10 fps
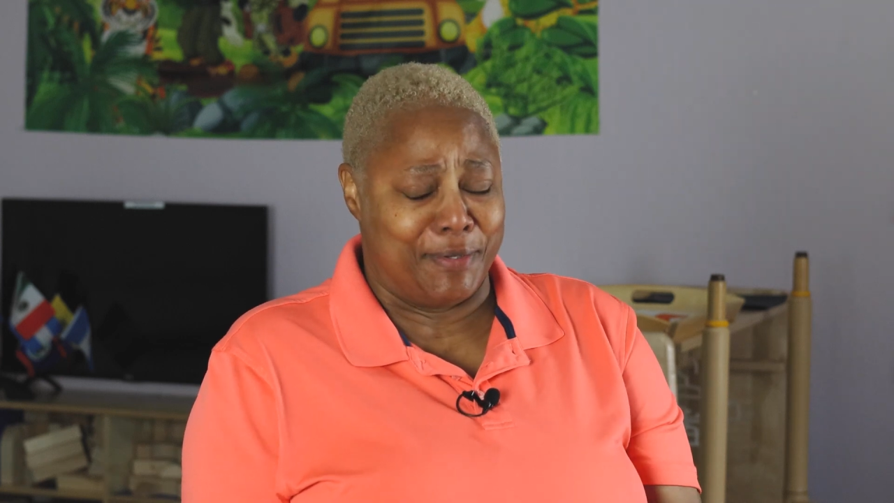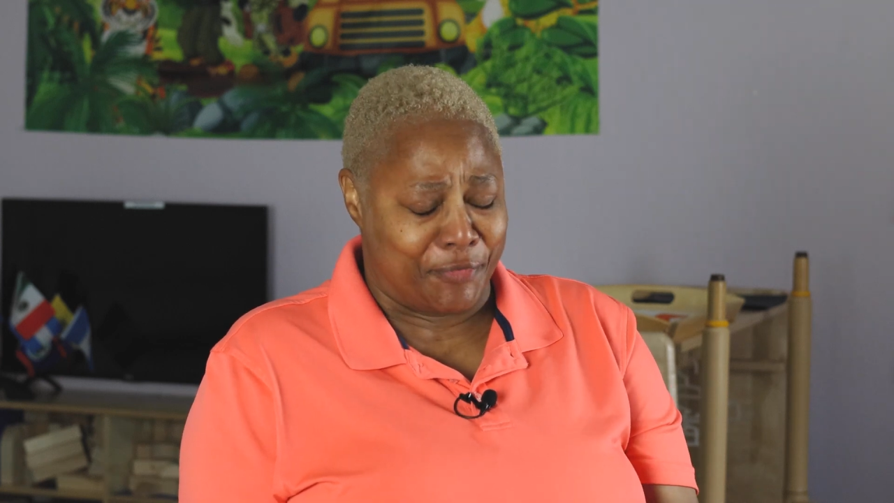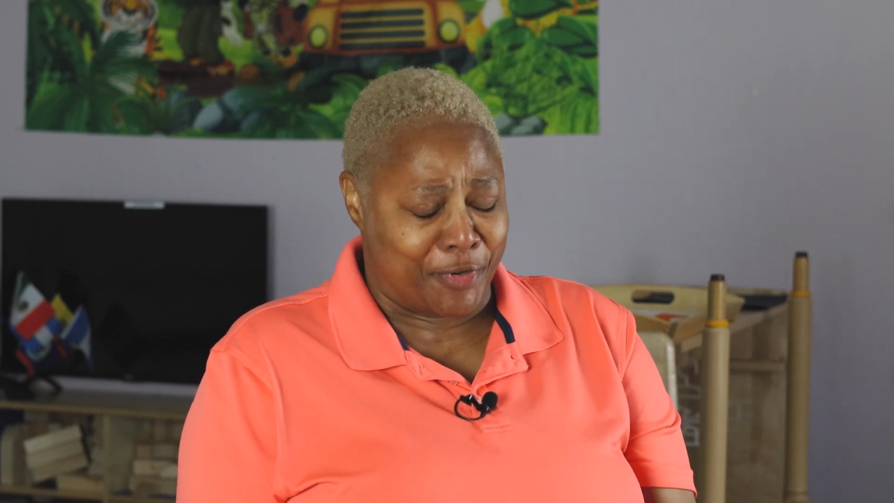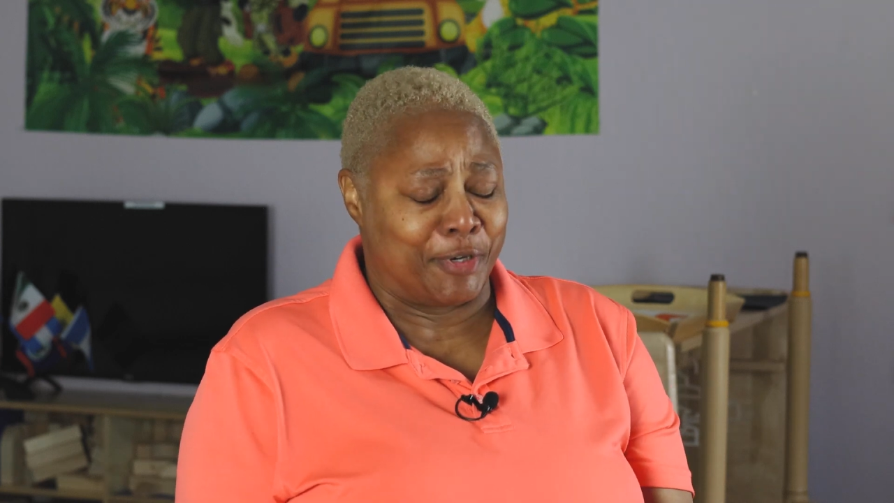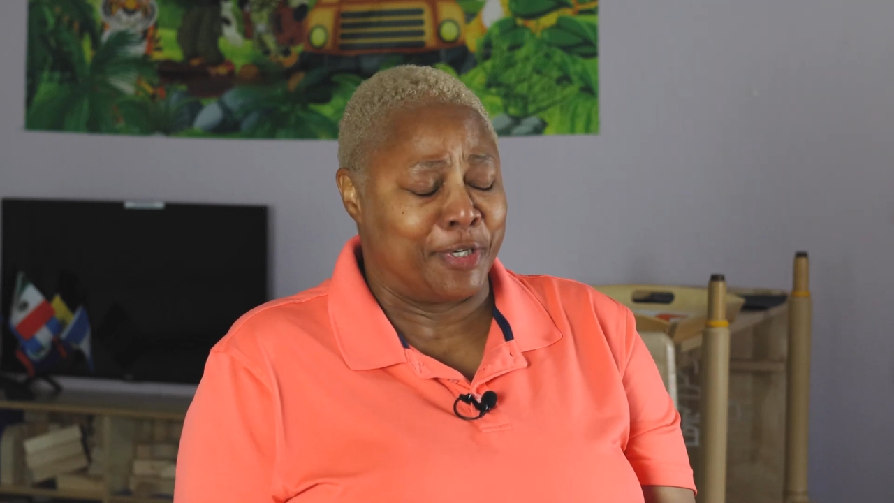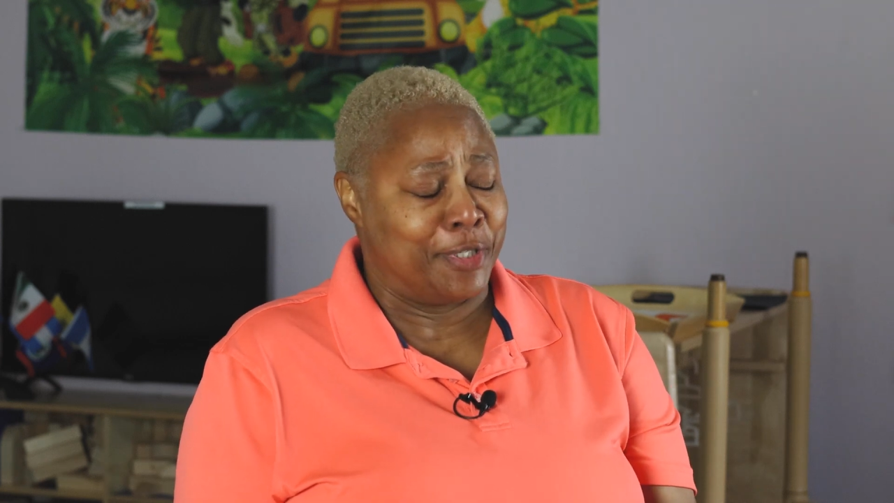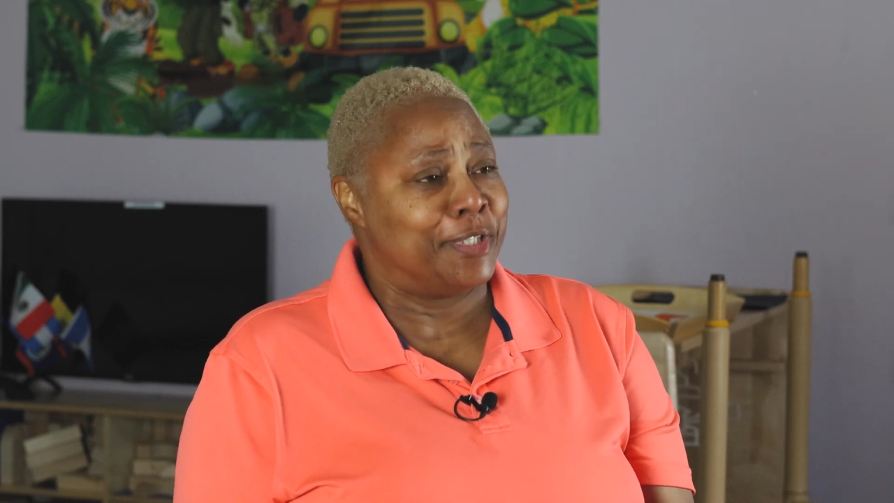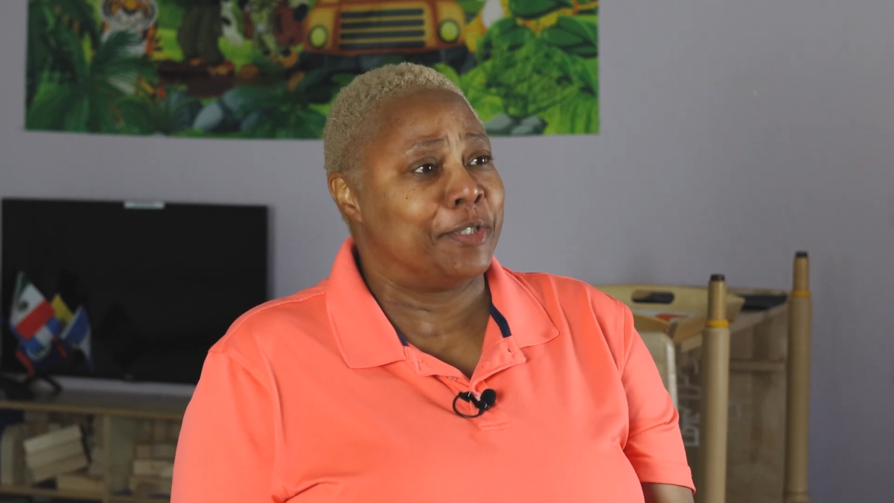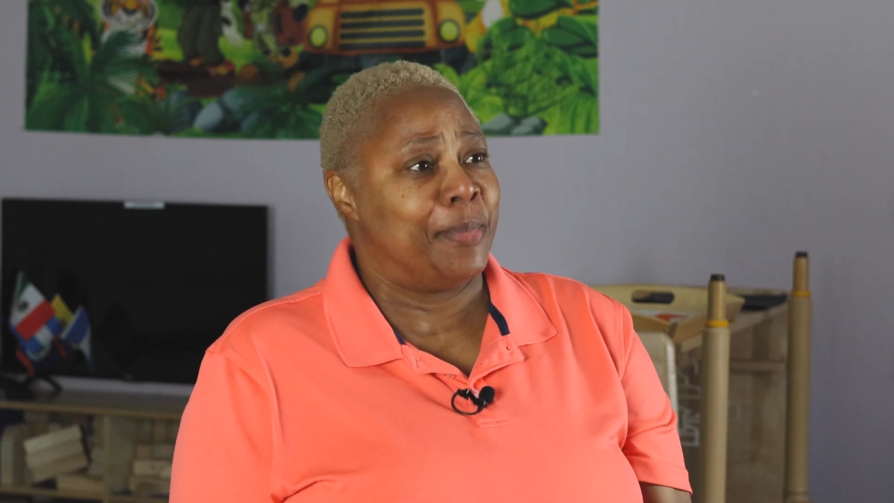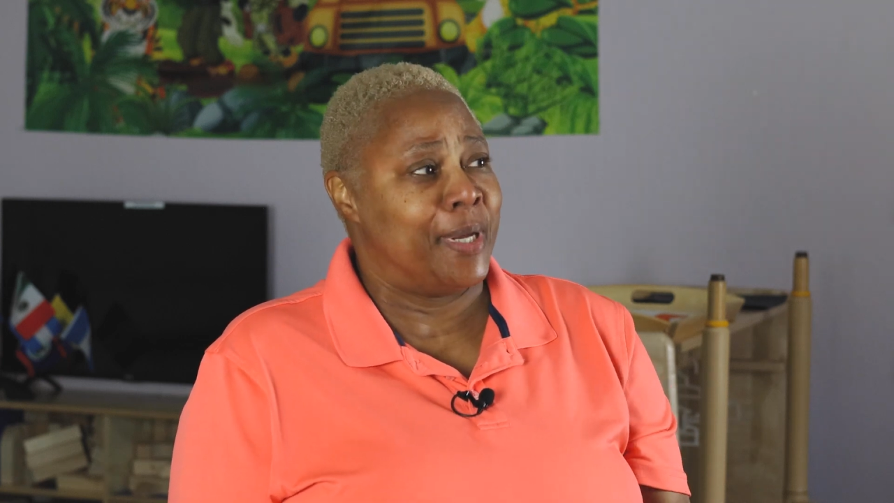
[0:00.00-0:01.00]
It felt
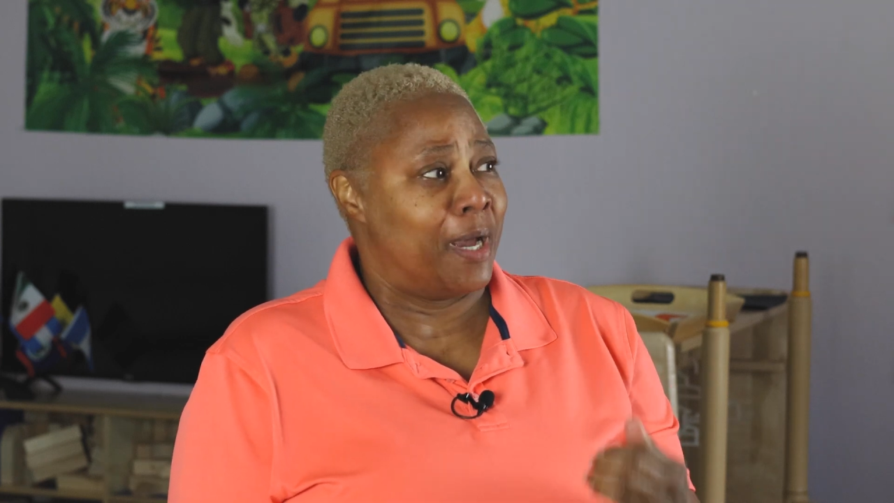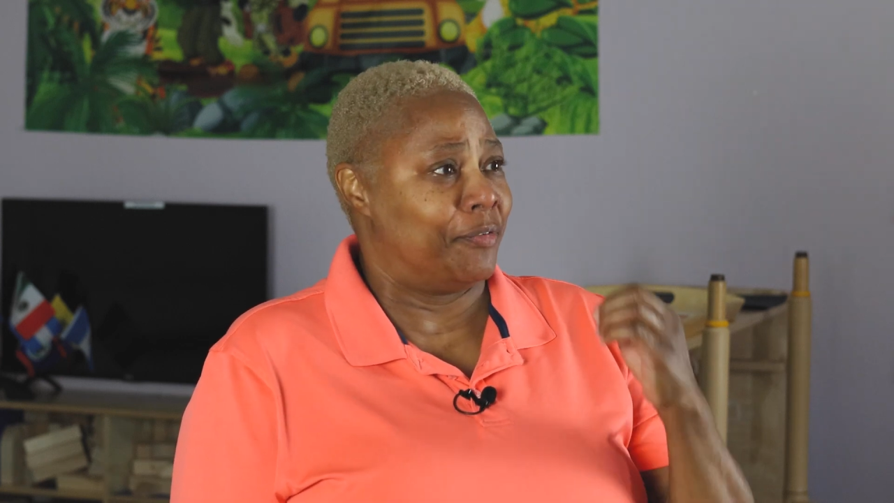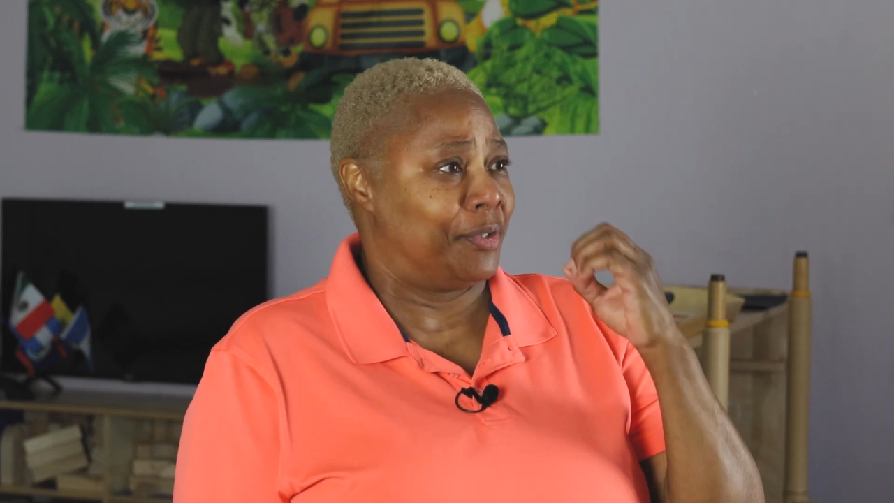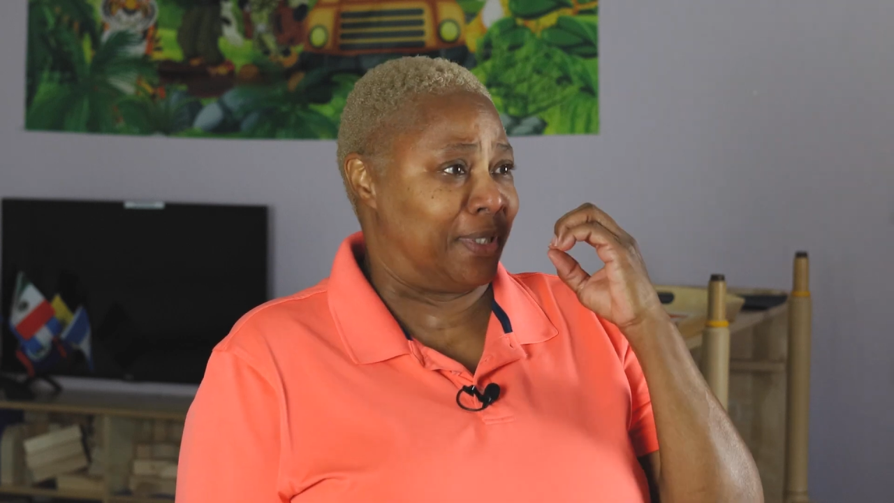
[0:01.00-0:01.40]
good to be able